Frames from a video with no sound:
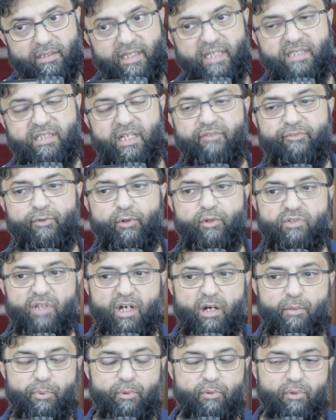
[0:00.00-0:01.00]
They said, for
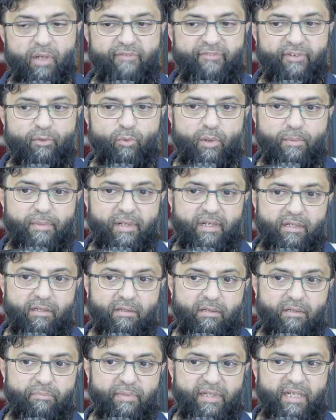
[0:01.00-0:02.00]
example, if a
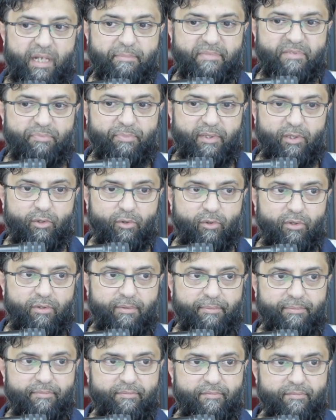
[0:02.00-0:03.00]
woman becomes
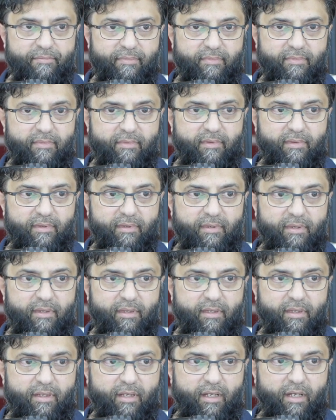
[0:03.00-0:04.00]
pure,
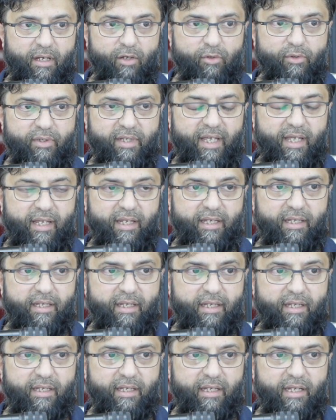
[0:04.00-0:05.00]
okay,
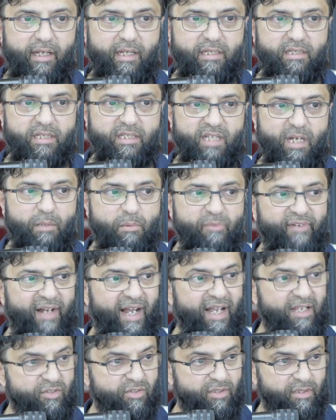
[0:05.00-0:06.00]
in the time of
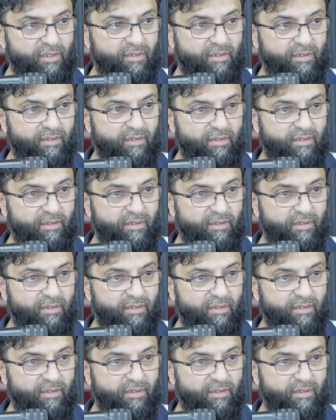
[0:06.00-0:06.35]
Asr,